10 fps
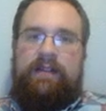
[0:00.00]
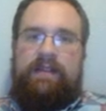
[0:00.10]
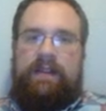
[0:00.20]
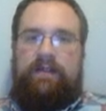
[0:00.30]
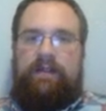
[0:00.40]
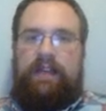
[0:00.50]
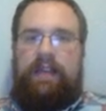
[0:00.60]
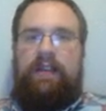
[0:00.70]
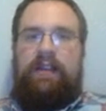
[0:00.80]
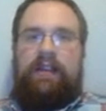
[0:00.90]
so that way
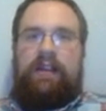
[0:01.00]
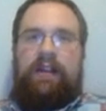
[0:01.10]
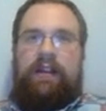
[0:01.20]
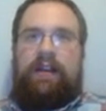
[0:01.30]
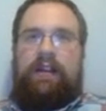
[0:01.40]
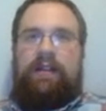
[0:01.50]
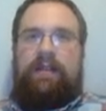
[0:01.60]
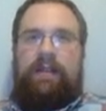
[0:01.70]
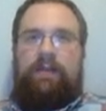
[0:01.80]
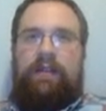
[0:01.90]

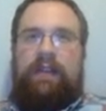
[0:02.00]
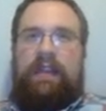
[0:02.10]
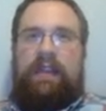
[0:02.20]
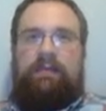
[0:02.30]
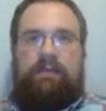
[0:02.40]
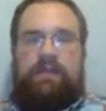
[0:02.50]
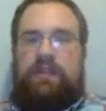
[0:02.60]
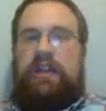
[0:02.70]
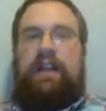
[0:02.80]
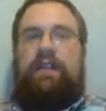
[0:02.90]
they wouldn't get
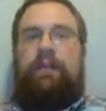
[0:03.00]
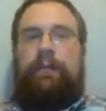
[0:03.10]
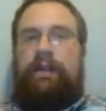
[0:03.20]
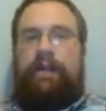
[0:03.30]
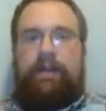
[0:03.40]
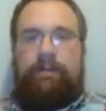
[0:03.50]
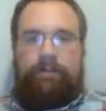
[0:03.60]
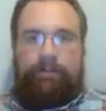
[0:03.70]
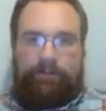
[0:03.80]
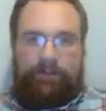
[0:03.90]
shot to oblivion
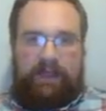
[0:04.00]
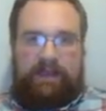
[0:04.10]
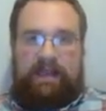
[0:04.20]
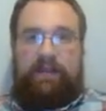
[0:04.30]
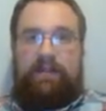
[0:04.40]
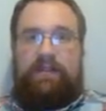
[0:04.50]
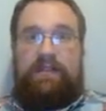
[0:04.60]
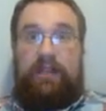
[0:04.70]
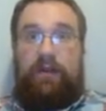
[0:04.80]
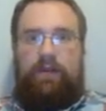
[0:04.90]
because now they're
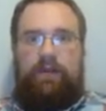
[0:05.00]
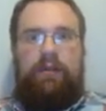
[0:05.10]
slow.